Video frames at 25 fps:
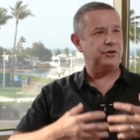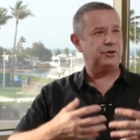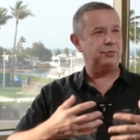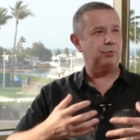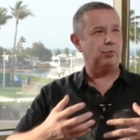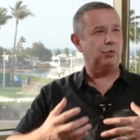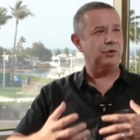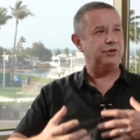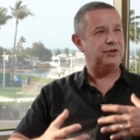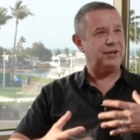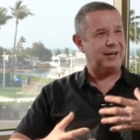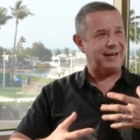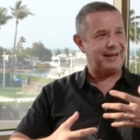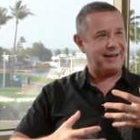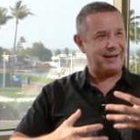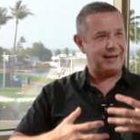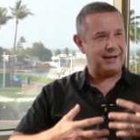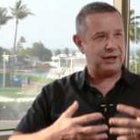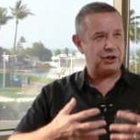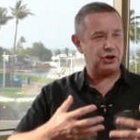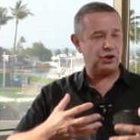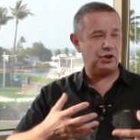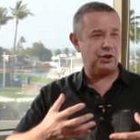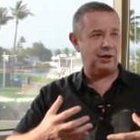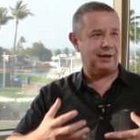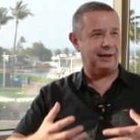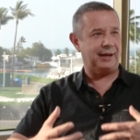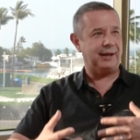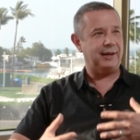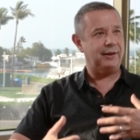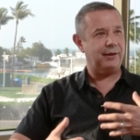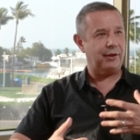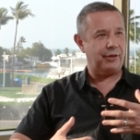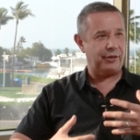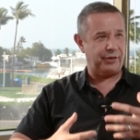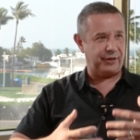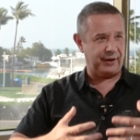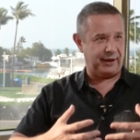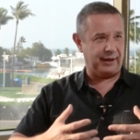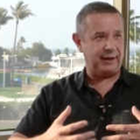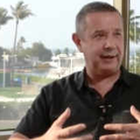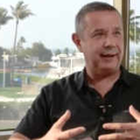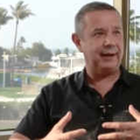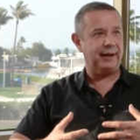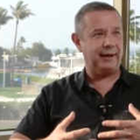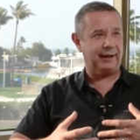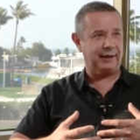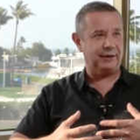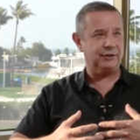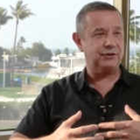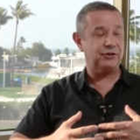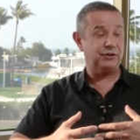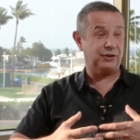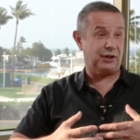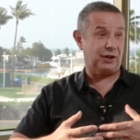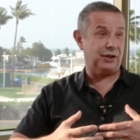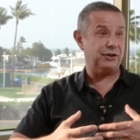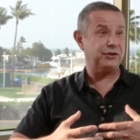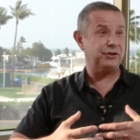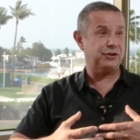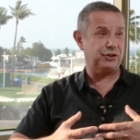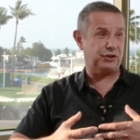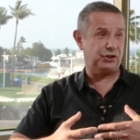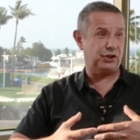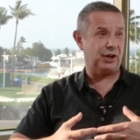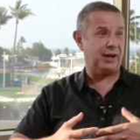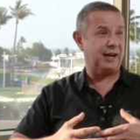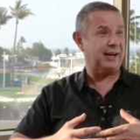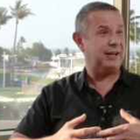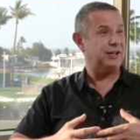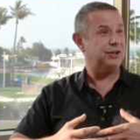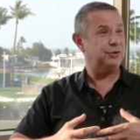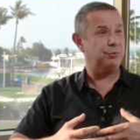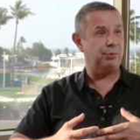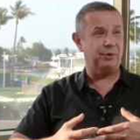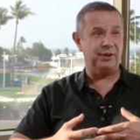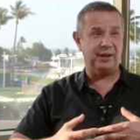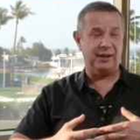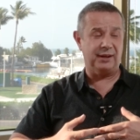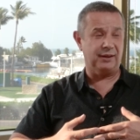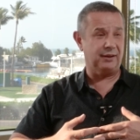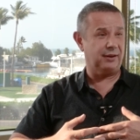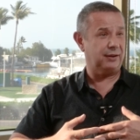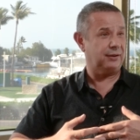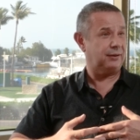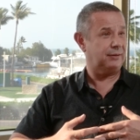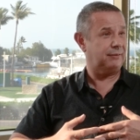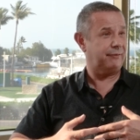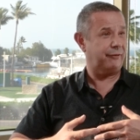was initially the thinking starts to change within the